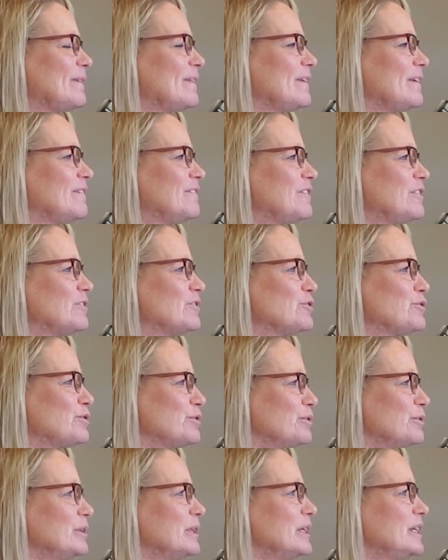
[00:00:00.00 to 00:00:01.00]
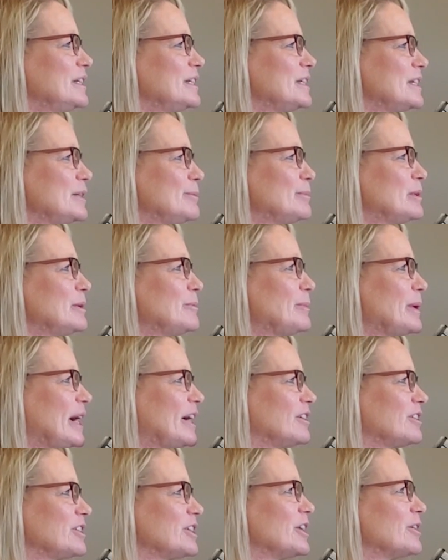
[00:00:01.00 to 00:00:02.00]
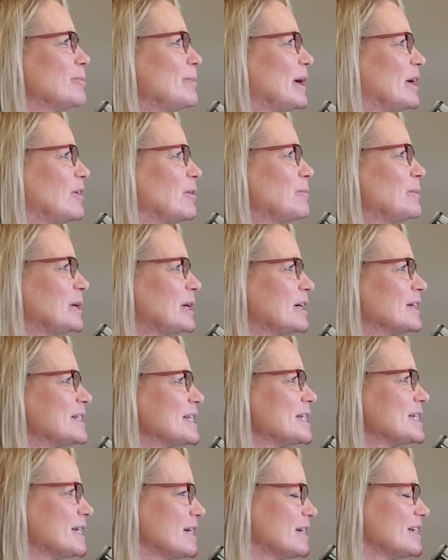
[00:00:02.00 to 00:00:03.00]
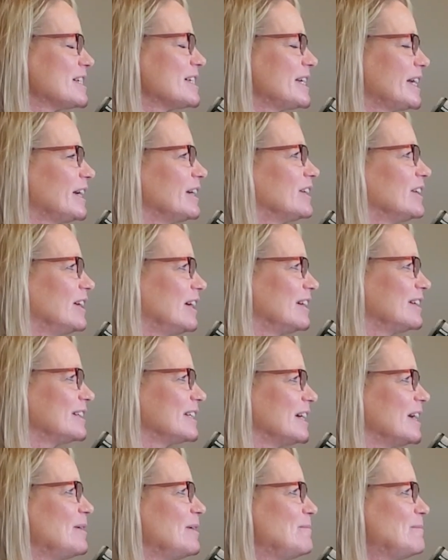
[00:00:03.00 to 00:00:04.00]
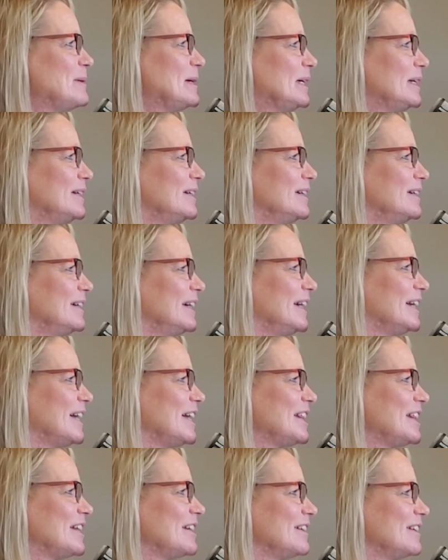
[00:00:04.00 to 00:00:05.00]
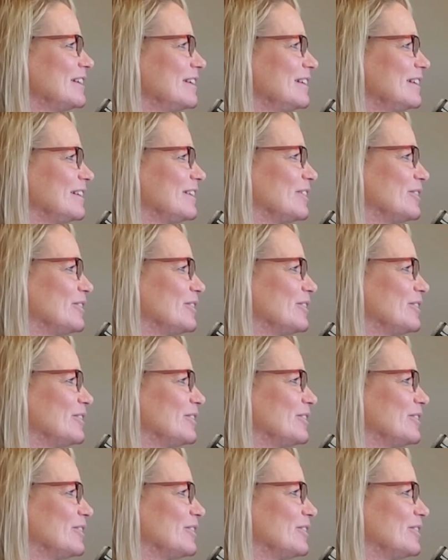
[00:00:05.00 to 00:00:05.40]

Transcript: if you're truly deeply passionate about it, because it does take a lot of time. And I think the